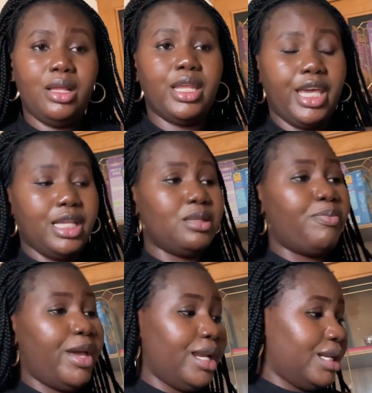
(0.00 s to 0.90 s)
the kids
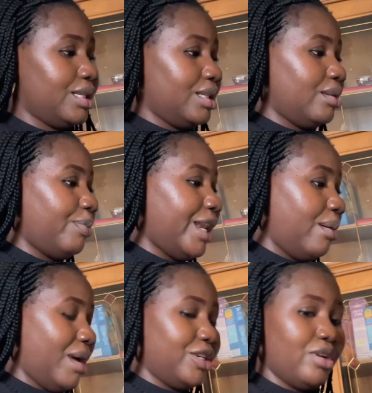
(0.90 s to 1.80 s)
bed bed and
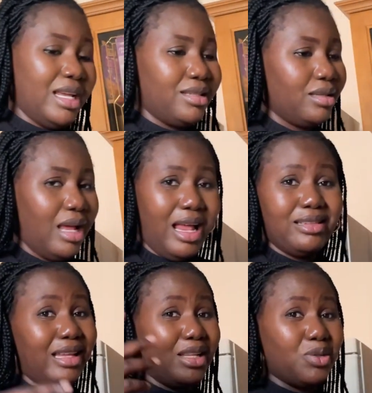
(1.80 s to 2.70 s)
mattress
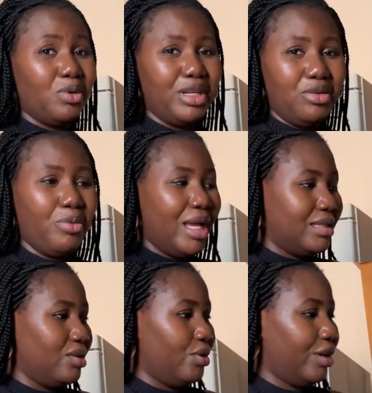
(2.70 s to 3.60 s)
and that's one We are
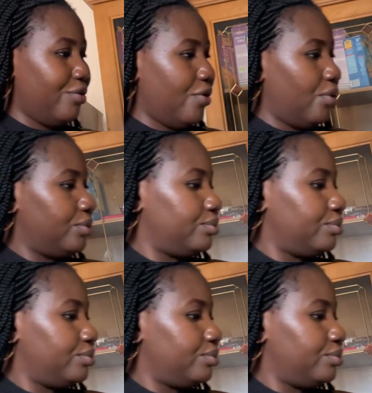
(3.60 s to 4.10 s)
still looking for